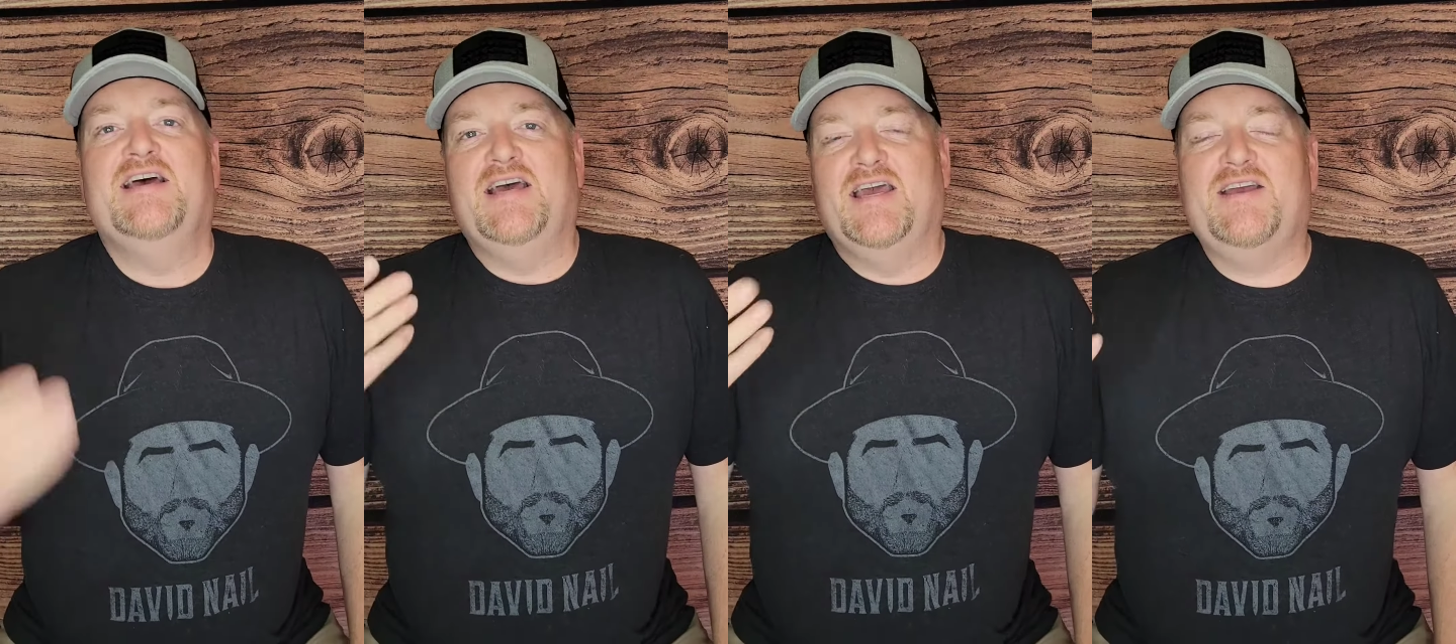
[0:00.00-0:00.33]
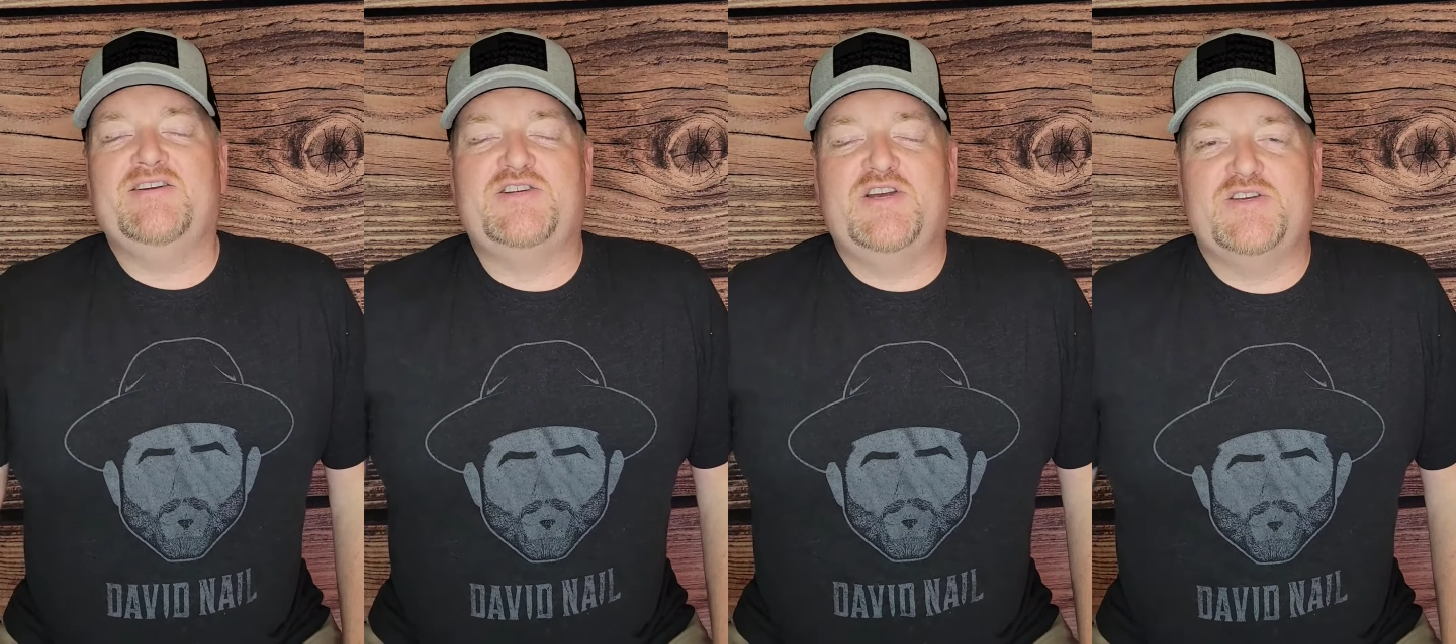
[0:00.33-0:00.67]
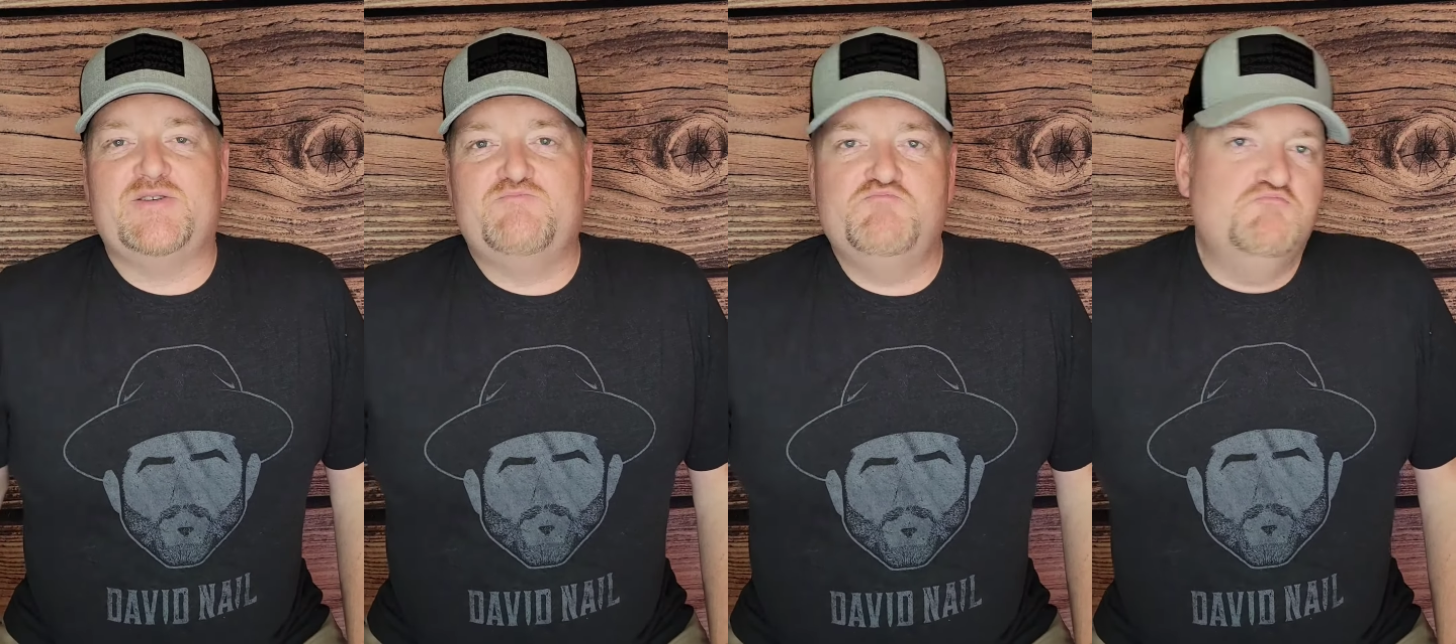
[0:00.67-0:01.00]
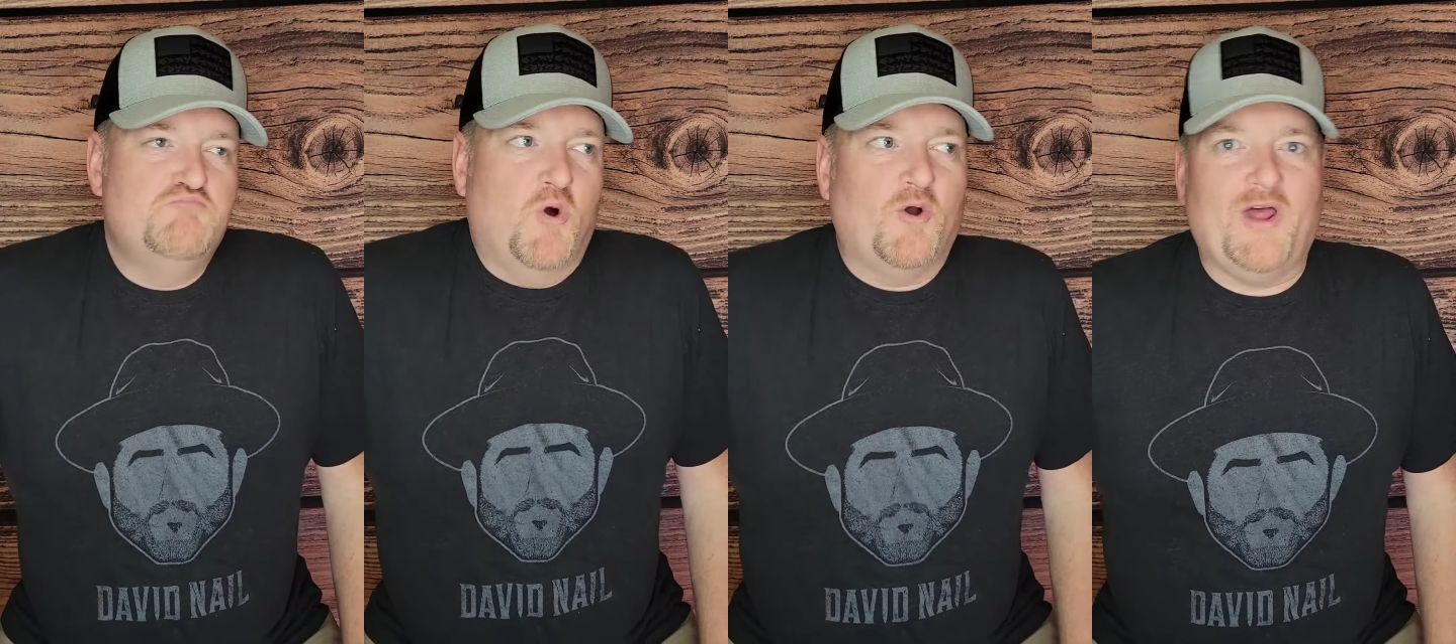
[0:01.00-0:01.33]
he or she is
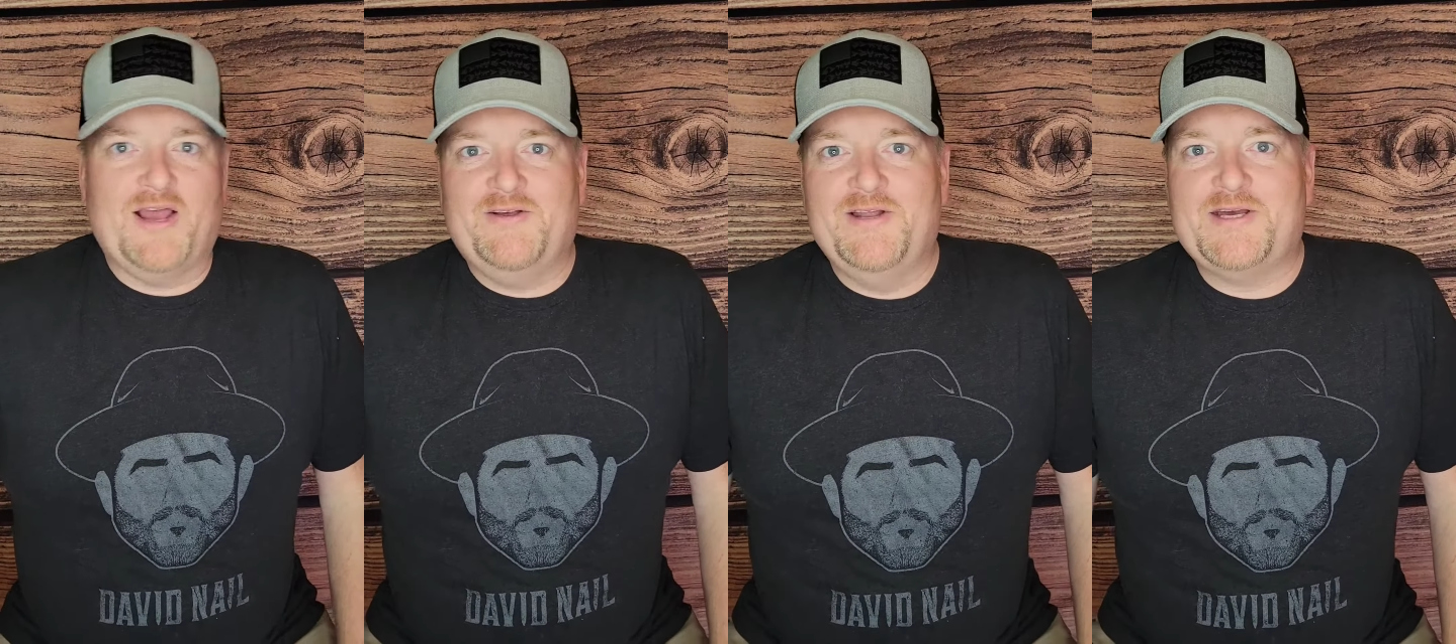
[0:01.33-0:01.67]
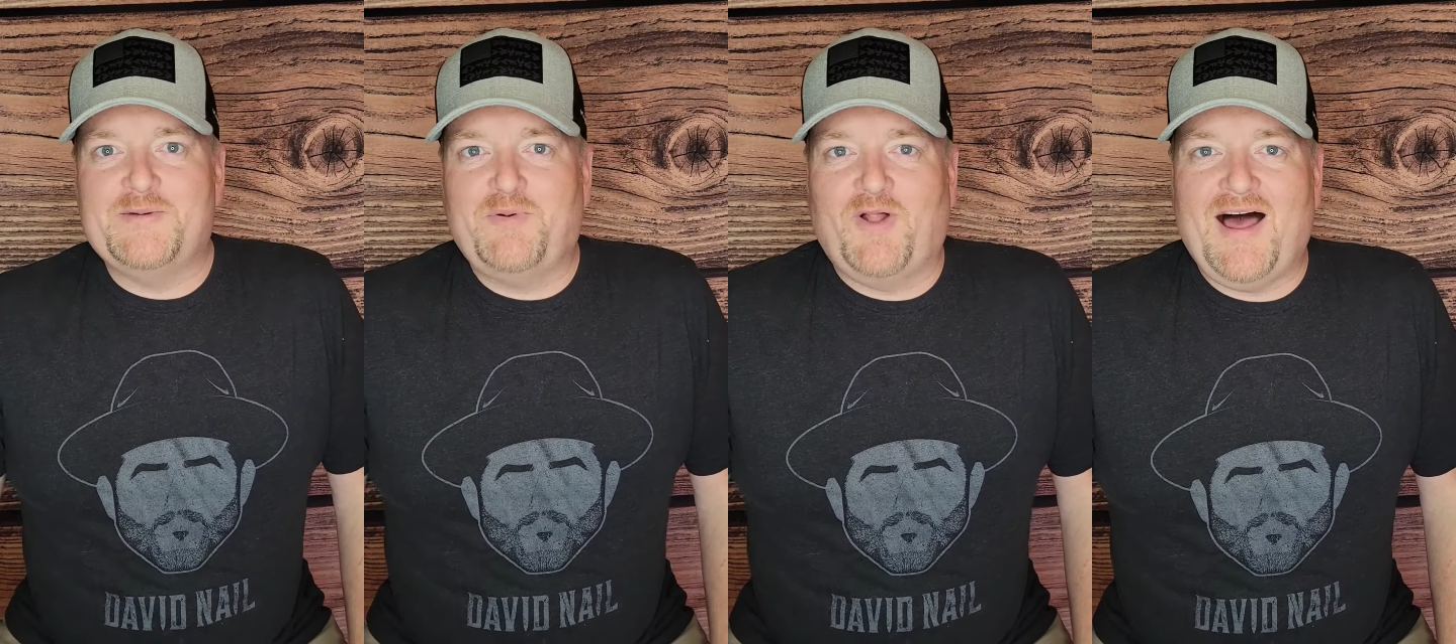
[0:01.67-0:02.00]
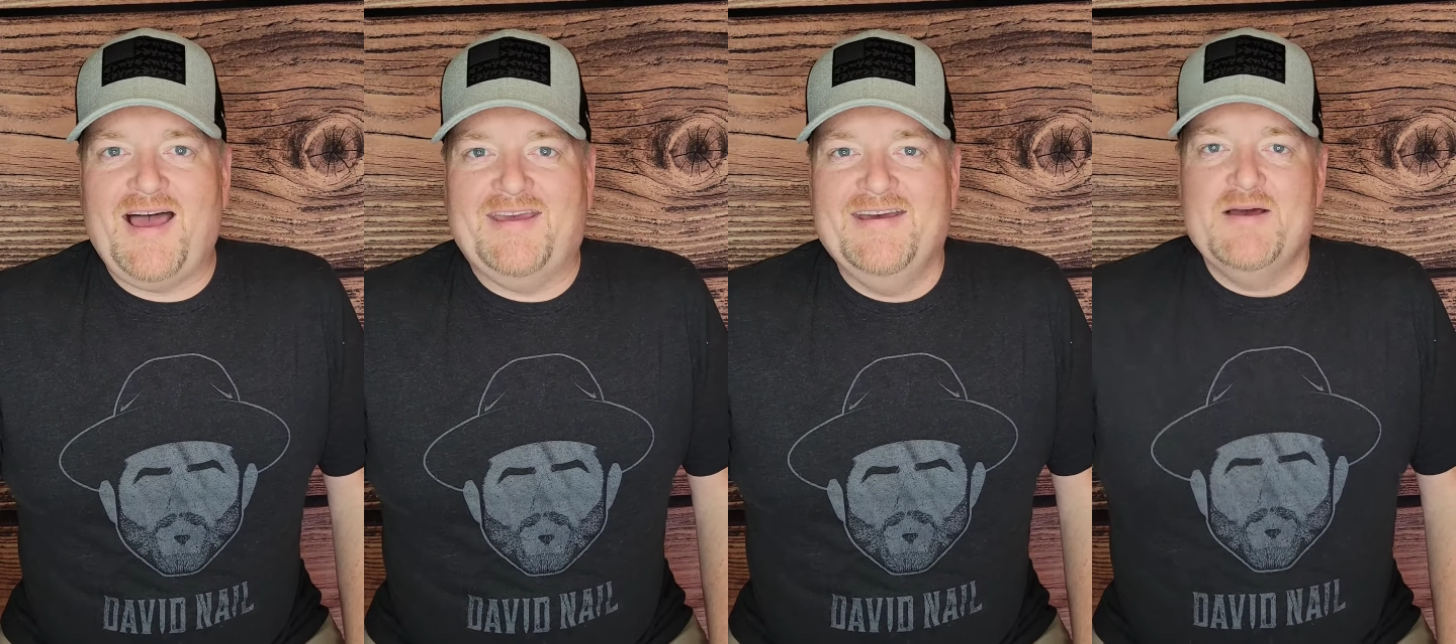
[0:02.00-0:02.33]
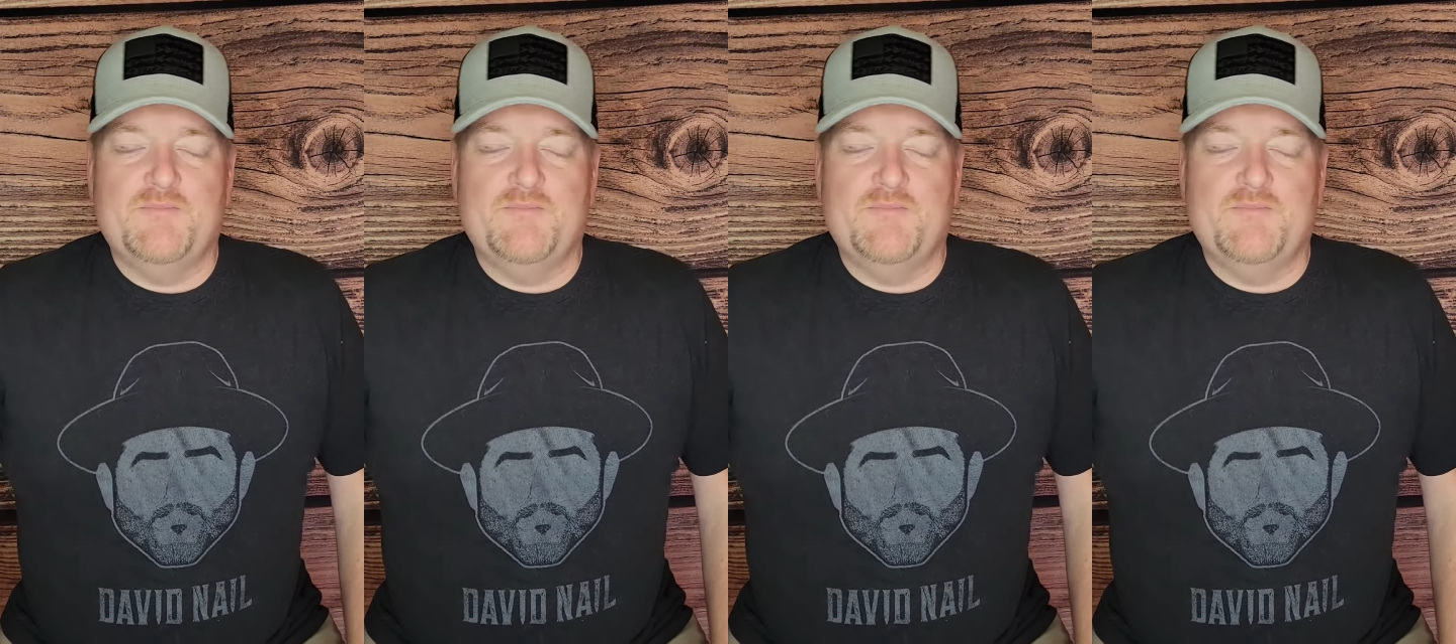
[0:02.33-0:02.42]
more likely to comply.